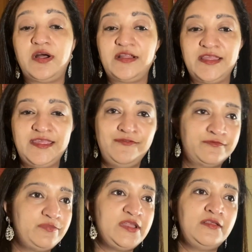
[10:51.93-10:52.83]
I've
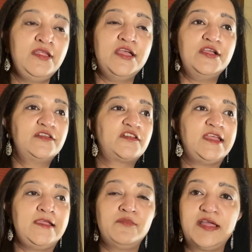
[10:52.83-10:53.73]
been
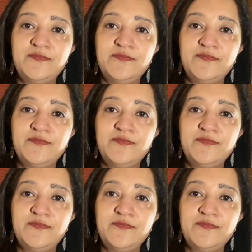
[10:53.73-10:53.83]
trying my